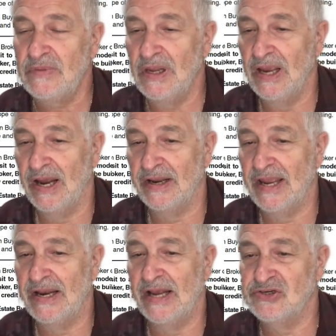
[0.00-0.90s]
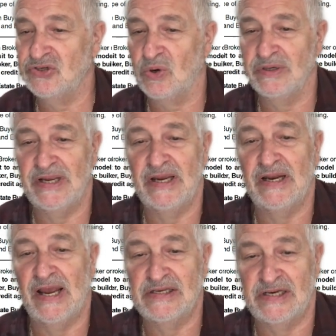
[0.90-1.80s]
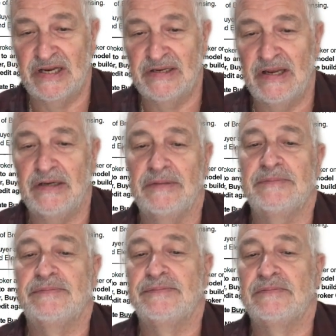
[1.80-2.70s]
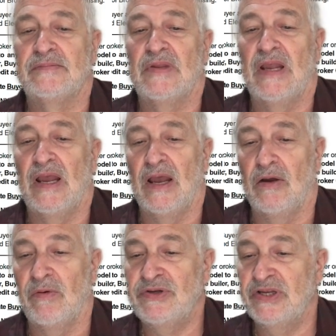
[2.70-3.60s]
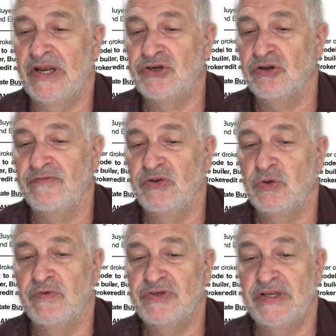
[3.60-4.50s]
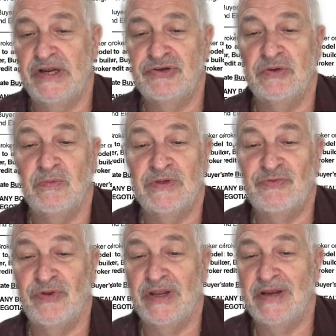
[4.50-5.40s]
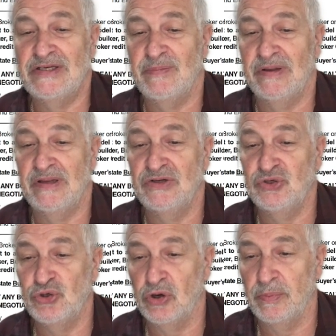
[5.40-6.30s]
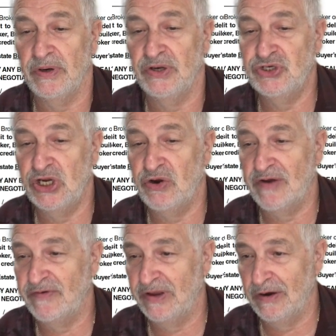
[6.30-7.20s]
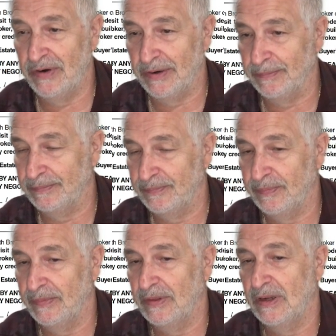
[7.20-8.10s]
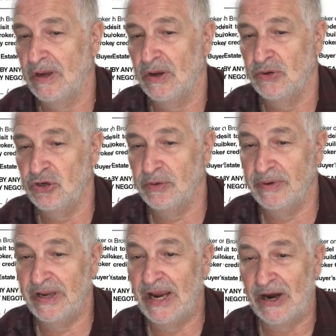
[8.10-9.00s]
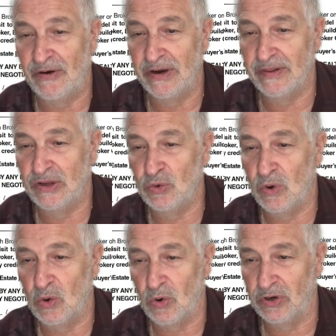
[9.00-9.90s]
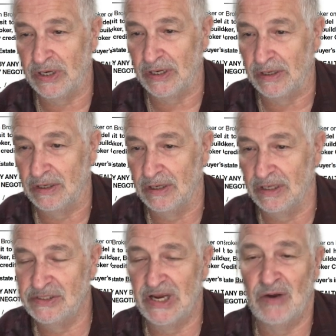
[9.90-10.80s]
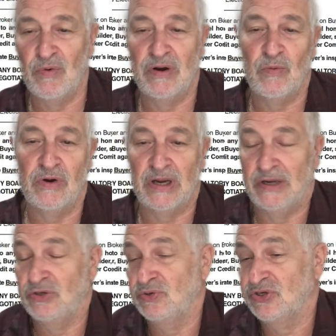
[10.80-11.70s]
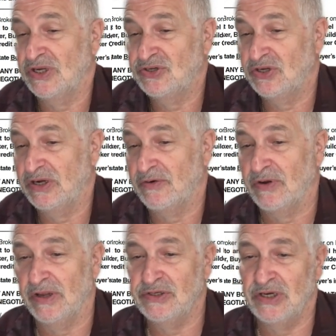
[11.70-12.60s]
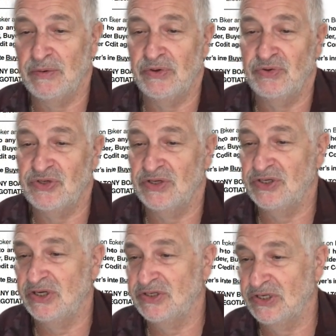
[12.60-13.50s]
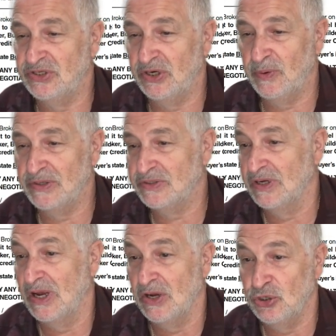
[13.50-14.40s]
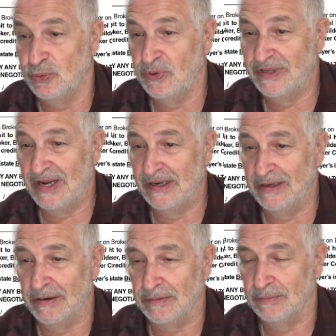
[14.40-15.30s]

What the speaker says: Again, has a start date, has an end date. Residential, if you're doing residential, what's really nice about this is you can put in geographic area. You can put an area that you want to work in. Let's say I do the Sun City area. Let's say I want to do Sun City and Sun City West. You put that in there.